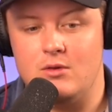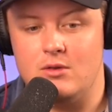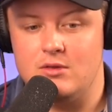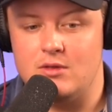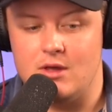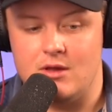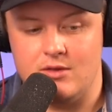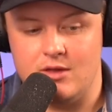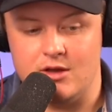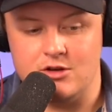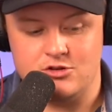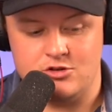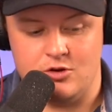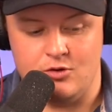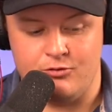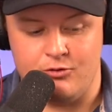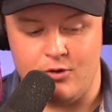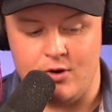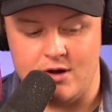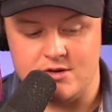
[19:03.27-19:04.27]
The issue
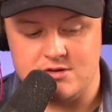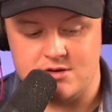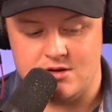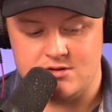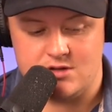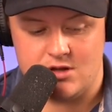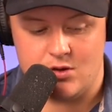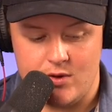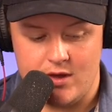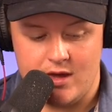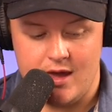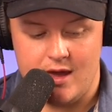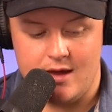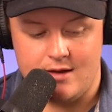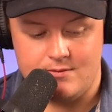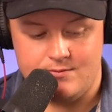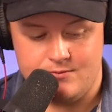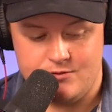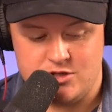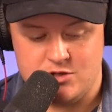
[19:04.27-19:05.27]
for us isn't
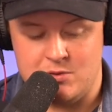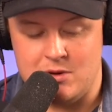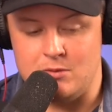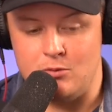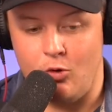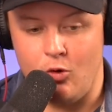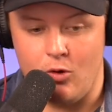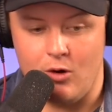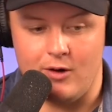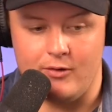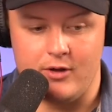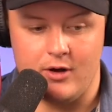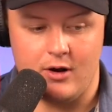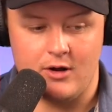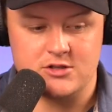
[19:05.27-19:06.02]
can't spend more on there.